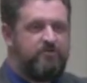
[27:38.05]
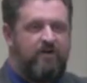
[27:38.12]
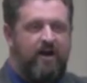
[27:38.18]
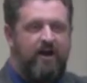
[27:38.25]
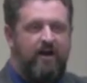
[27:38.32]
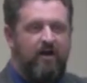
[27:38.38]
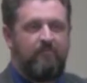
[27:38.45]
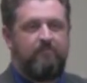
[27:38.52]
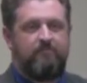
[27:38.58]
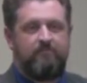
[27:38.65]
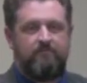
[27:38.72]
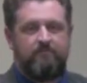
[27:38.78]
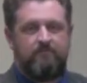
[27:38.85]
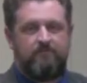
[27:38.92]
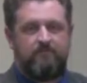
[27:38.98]
dry up
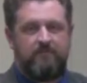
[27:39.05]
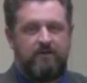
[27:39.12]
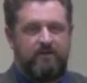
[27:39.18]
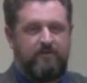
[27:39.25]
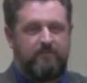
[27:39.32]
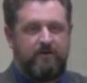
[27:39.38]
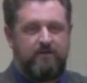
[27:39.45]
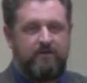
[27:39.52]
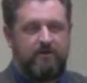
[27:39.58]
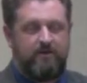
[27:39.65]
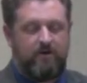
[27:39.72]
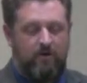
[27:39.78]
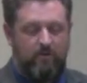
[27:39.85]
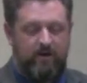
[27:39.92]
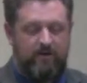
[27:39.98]
and they'd, be, they'd
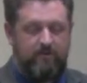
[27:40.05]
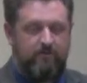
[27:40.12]
go away.